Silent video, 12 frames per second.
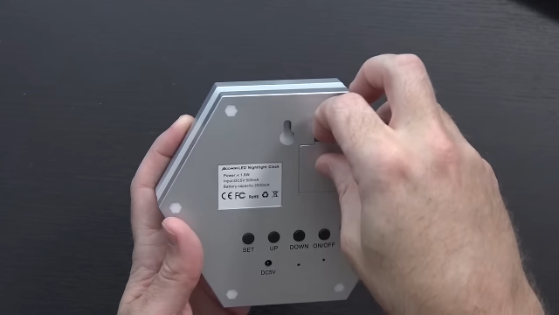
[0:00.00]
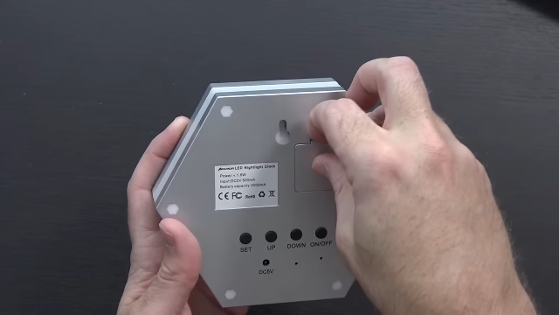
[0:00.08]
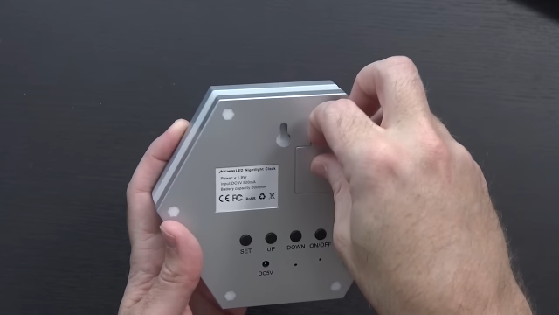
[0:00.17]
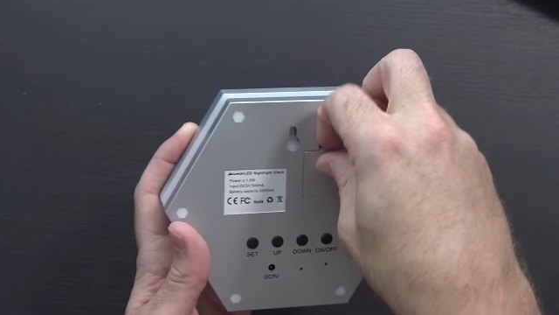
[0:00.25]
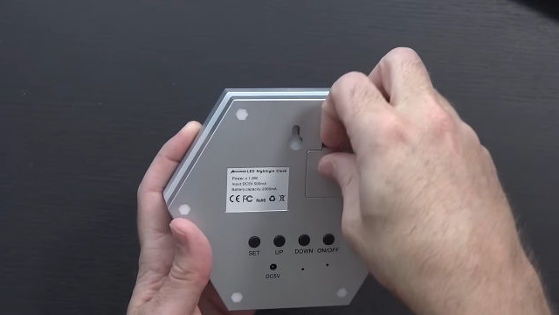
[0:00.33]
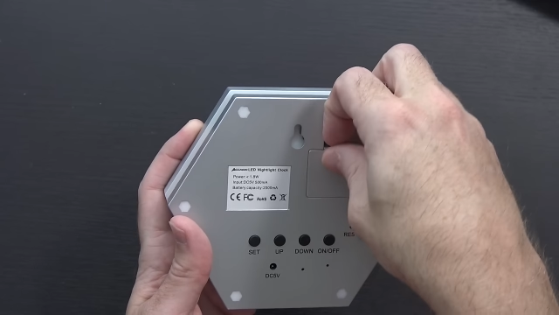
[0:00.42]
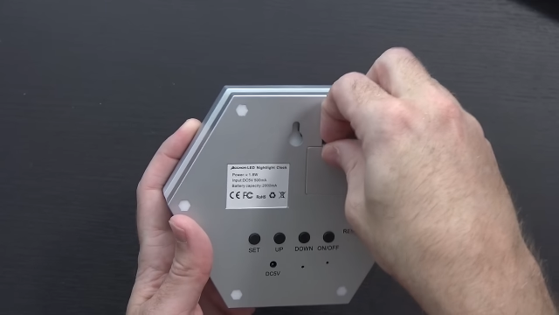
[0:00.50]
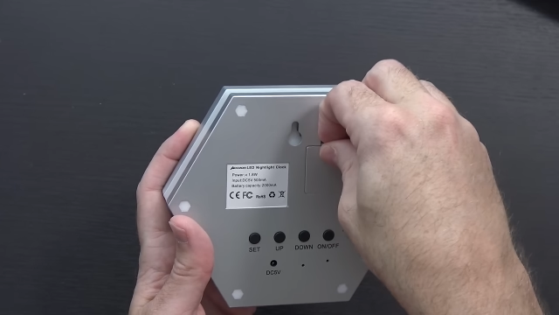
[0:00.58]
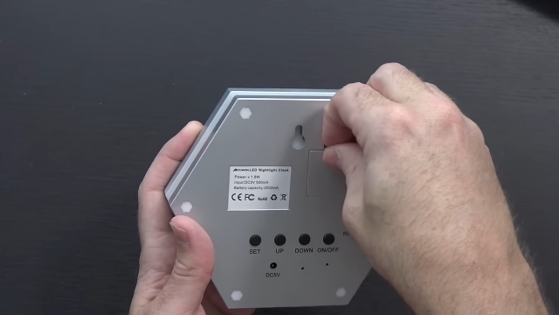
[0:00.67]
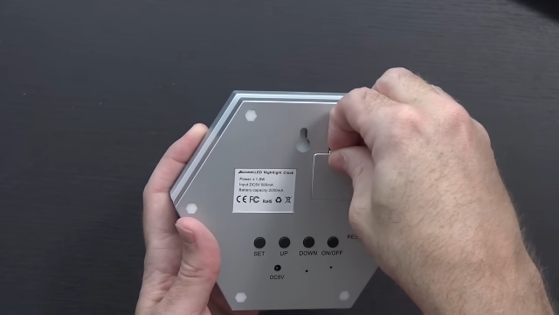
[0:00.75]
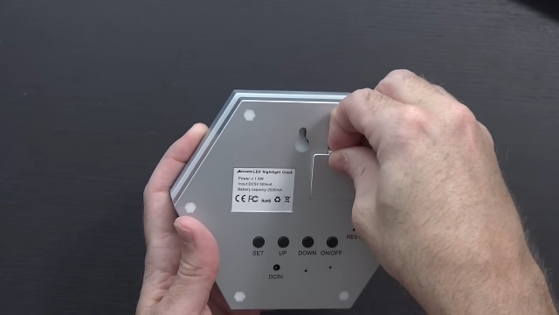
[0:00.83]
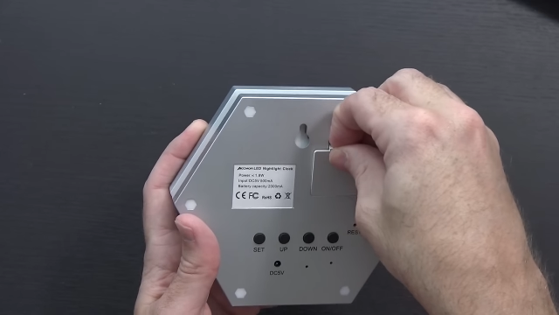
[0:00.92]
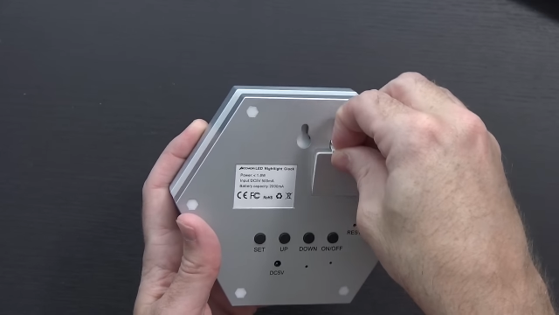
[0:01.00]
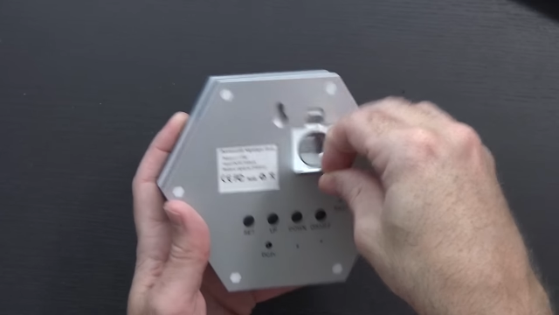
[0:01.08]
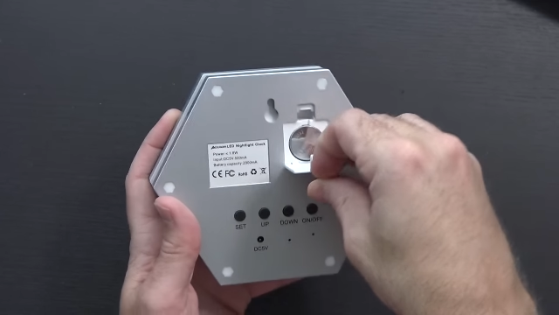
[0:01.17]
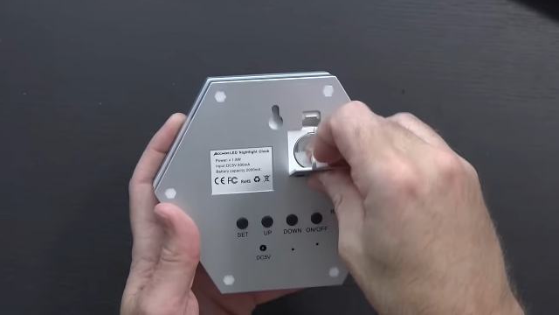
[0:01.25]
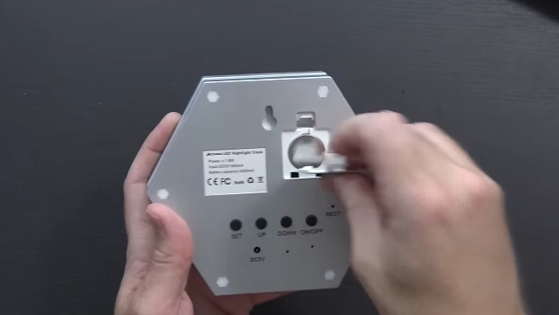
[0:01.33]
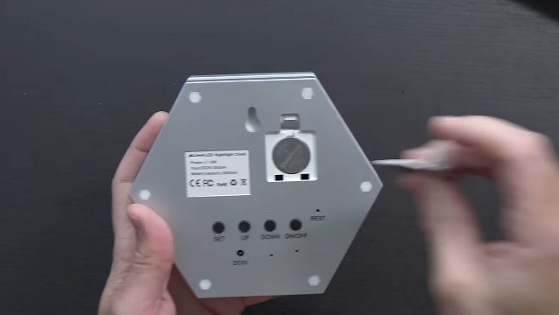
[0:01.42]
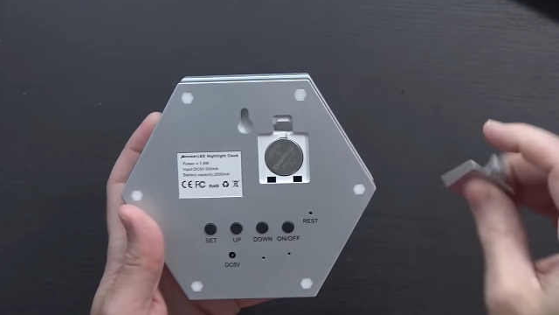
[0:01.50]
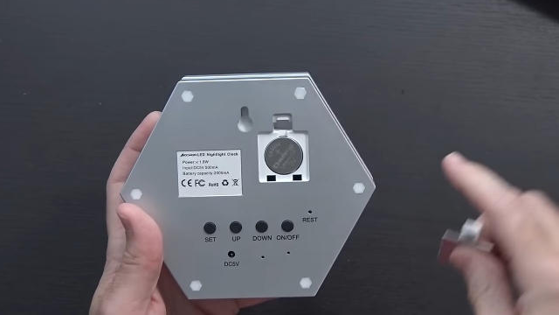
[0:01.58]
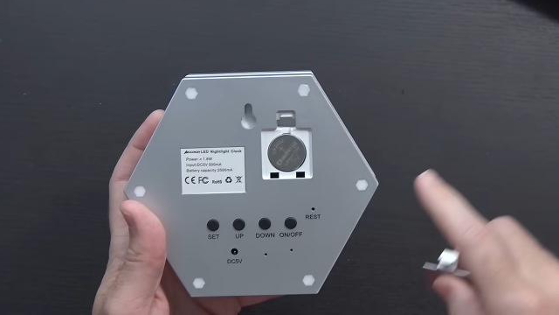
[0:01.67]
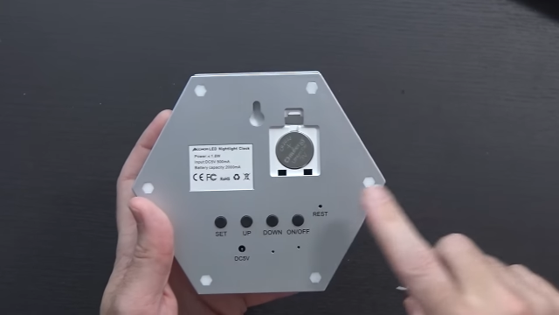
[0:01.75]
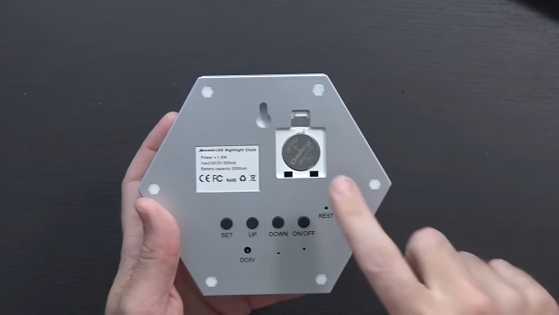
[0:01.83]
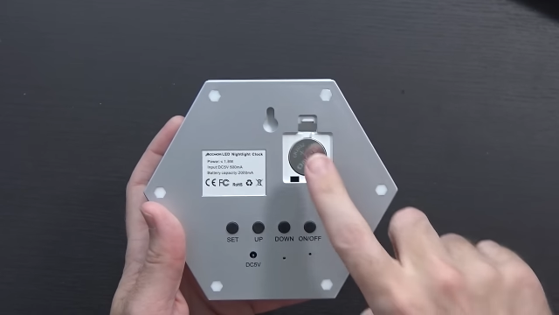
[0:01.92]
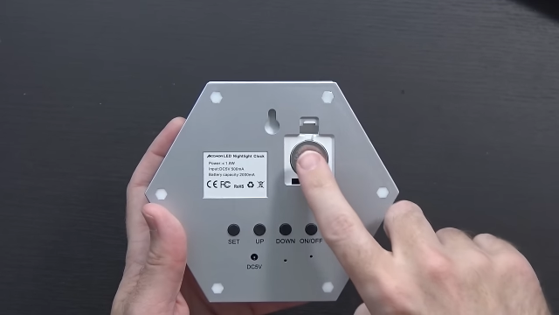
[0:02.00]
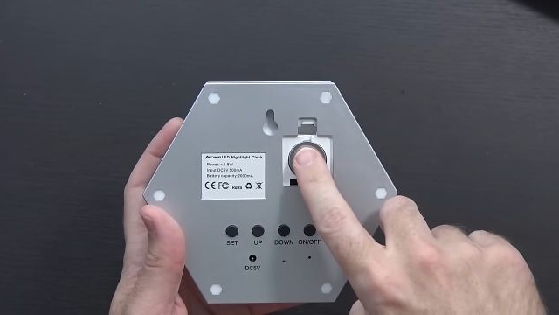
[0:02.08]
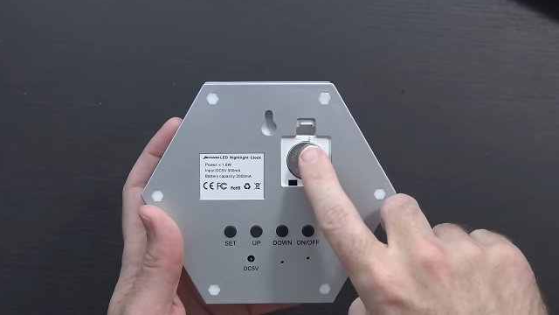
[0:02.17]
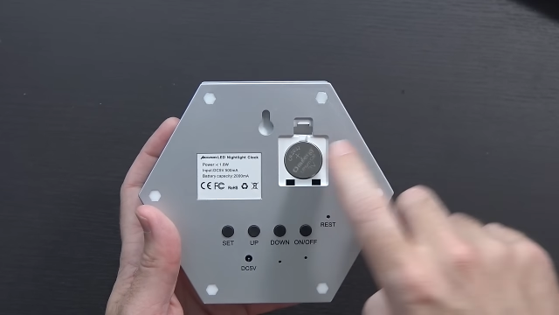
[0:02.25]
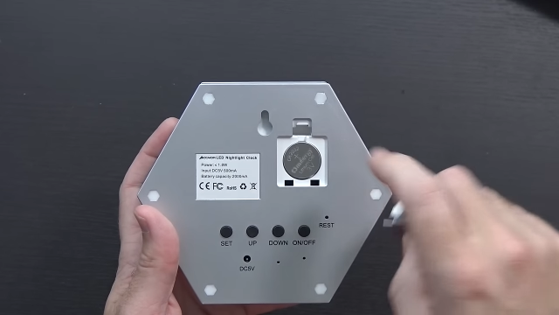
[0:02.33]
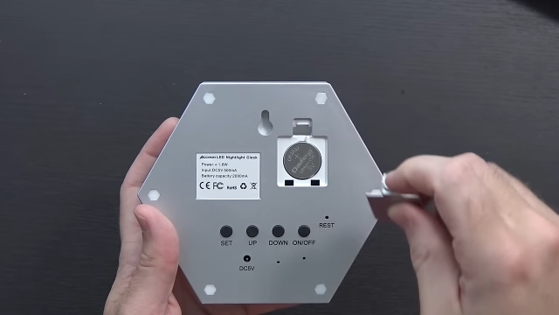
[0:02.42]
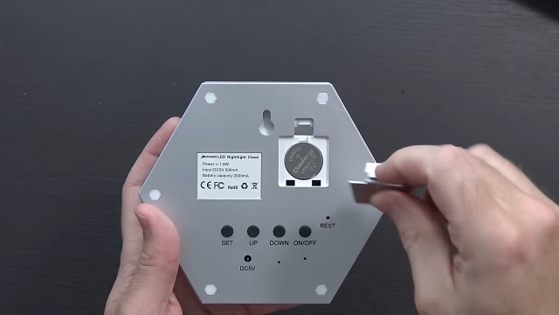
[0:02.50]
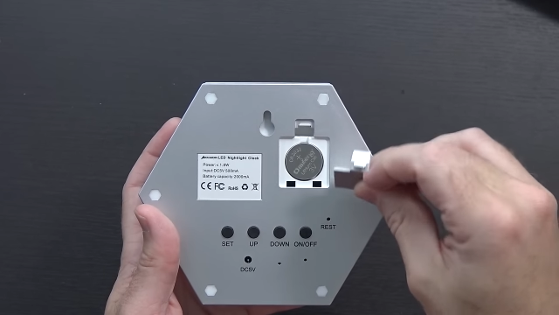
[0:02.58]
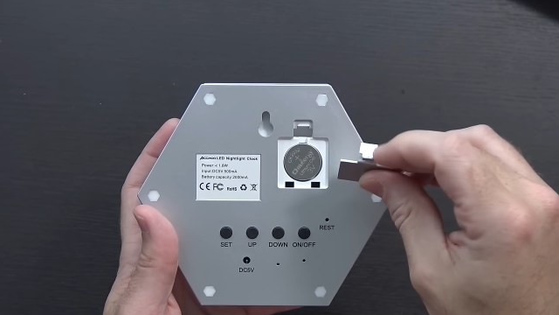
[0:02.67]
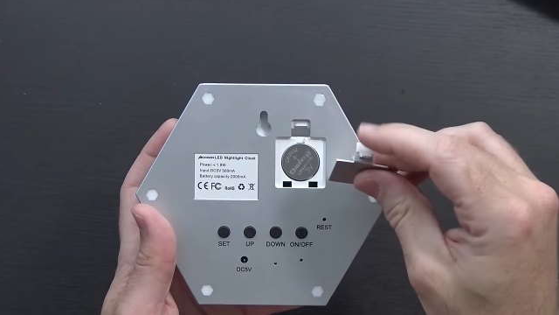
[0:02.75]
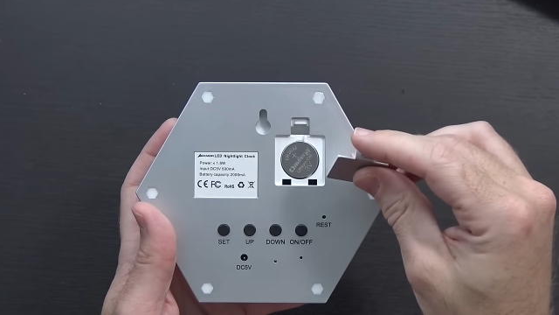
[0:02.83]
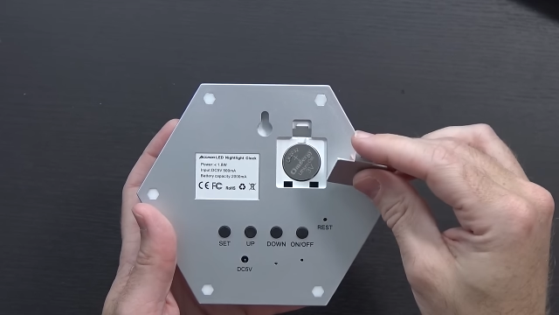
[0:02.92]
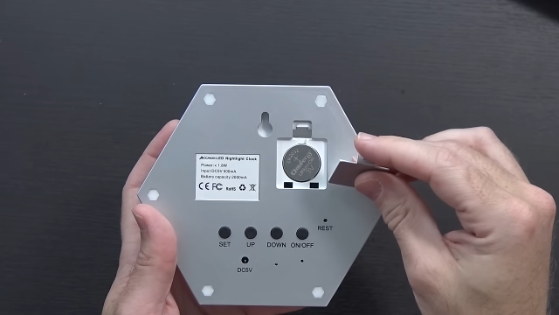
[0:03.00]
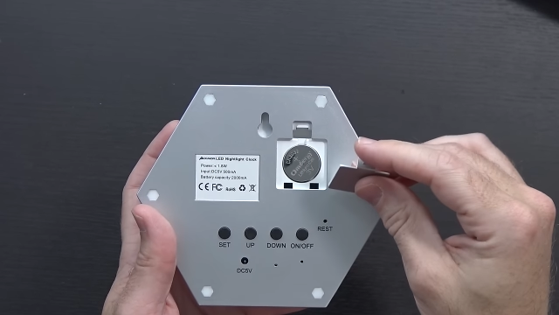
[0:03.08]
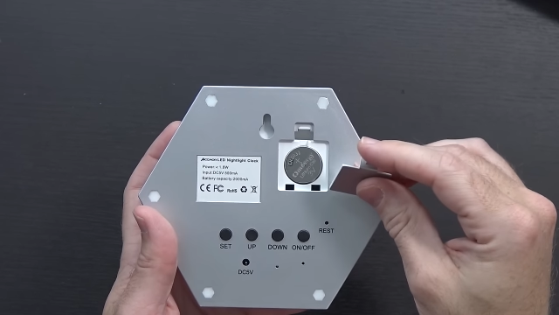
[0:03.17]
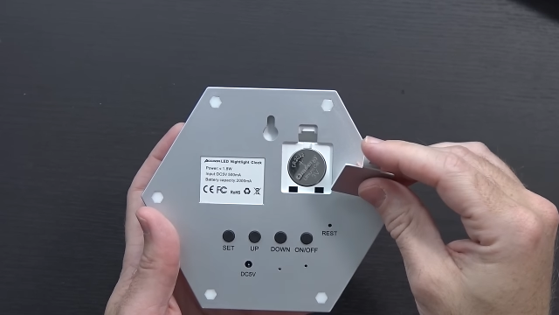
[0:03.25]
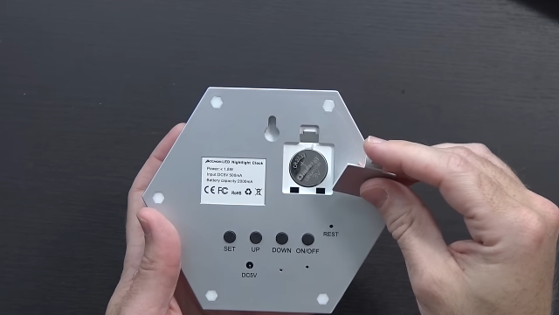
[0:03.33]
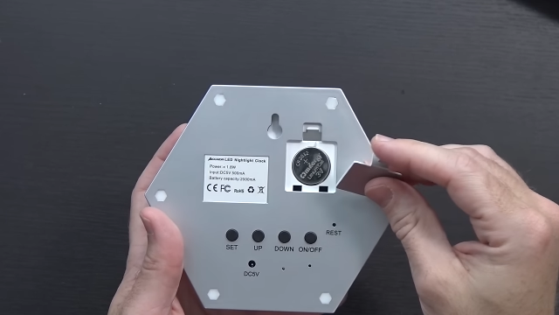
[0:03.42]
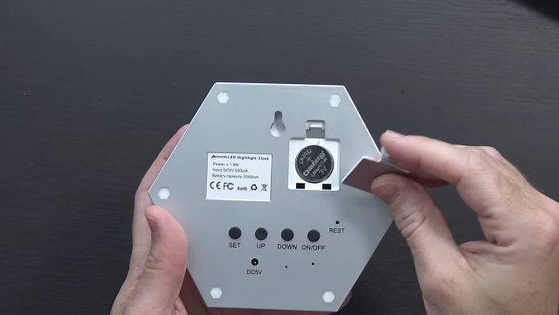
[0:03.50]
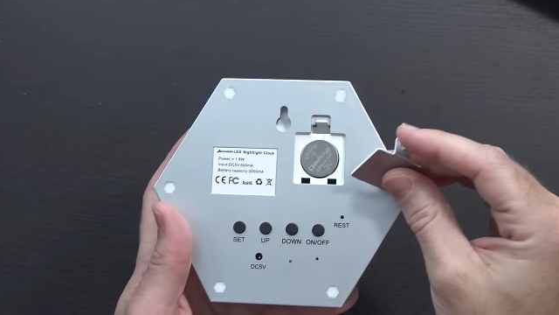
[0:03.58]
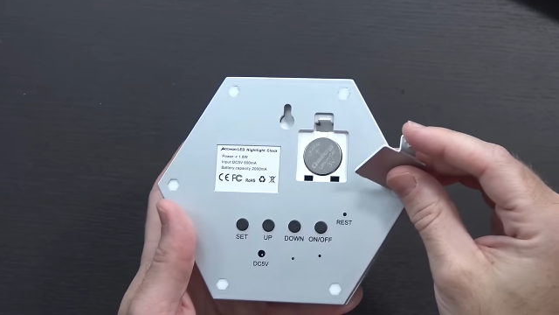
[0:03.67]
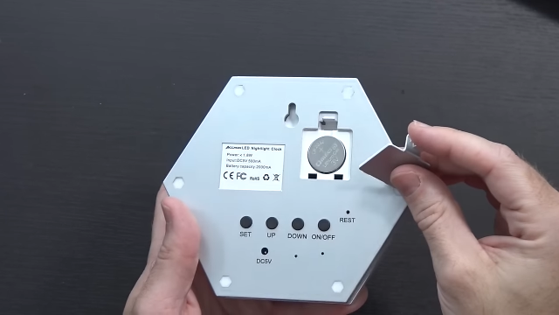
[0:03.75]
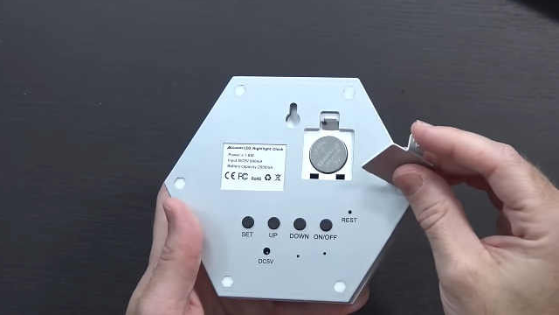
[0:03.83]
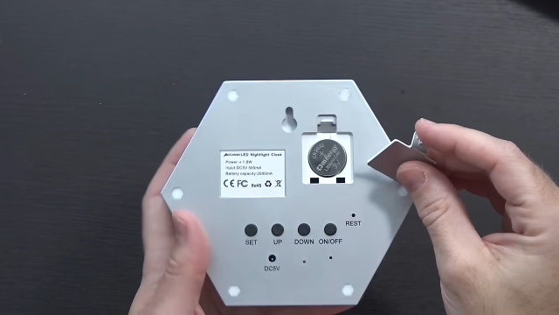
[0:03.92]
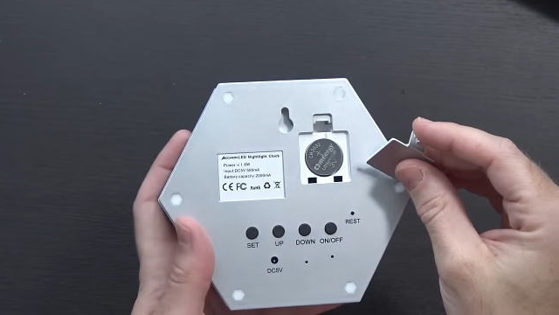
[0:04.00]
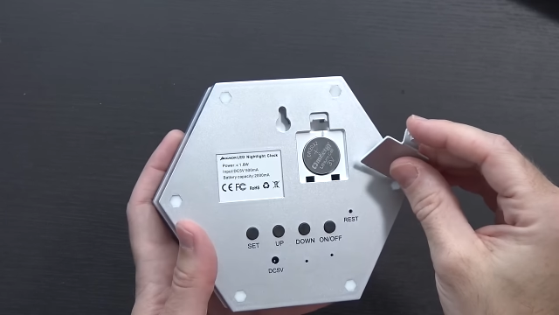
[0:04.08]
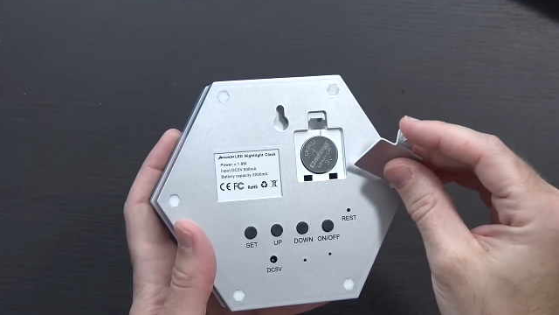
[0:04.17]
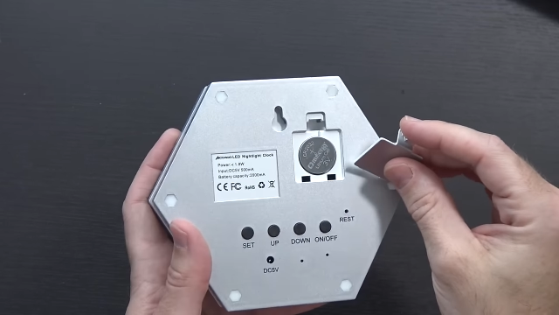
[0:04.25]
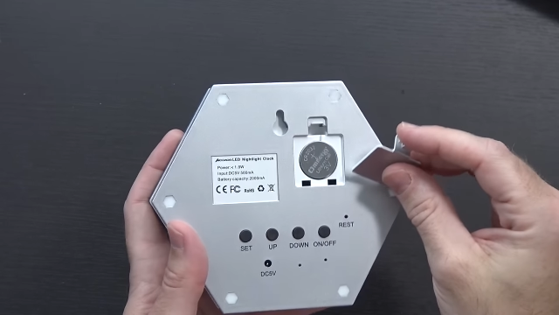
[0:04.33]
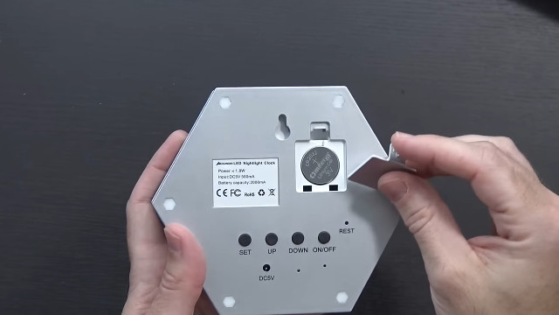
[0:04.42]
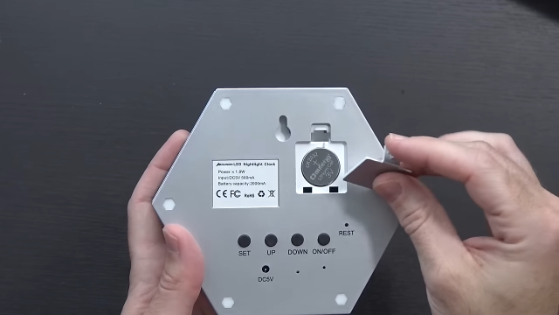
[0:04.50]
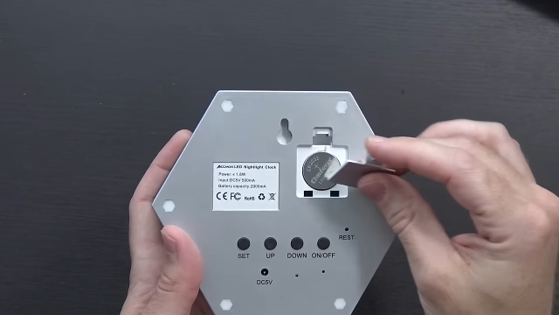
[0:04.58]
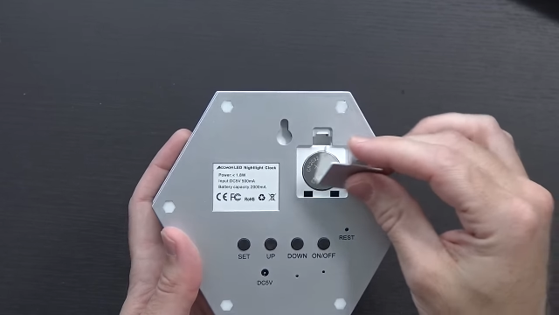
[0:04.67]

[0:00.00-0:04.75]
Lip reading: Nobody's mouth can be seen.